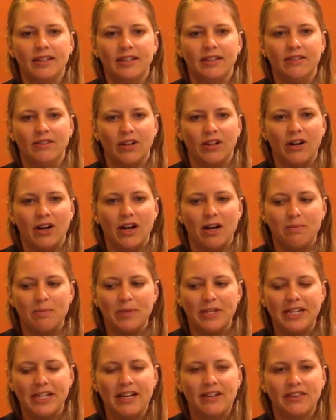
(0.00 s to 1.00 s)
We'll go up
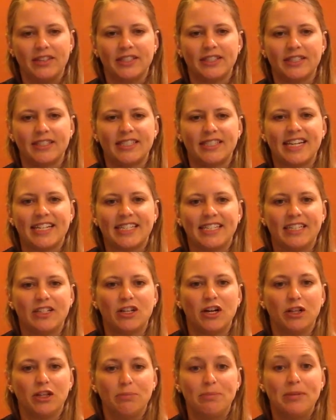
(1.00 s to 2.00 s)
and down. This is a technique
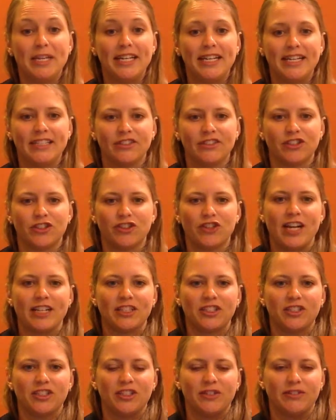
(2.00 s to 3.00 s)
called pin and stretch.
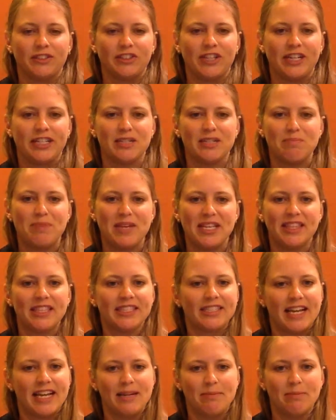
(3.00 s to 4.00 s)
So we're trying to pin the
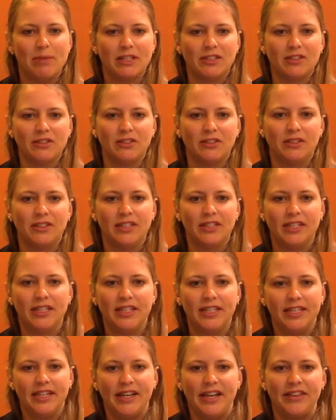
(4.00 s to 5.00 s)
tight muscle
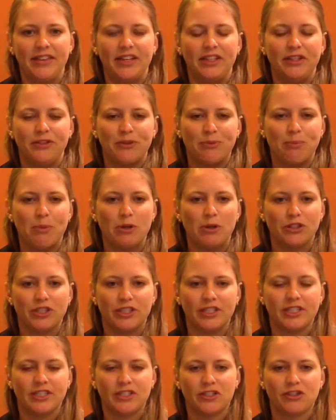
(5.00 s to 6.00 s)
and then use motion
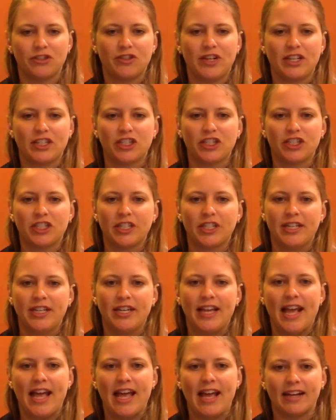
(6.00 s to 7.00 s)
to stretch
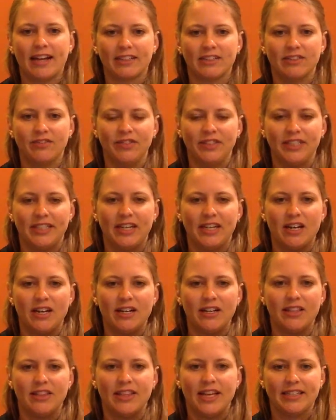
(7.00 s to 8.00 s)
actively
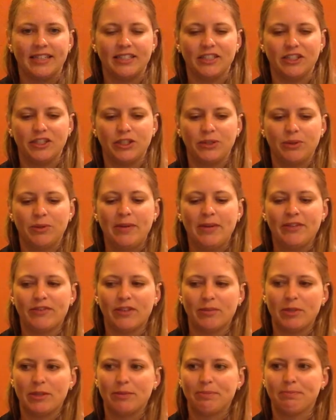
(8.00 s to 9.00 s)
that tissue away
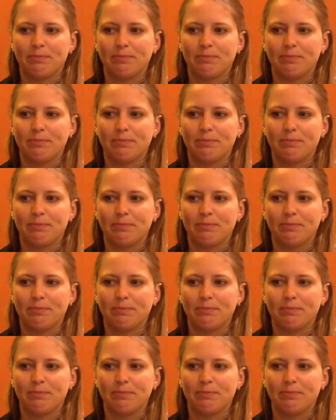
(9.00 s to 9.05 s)
from it.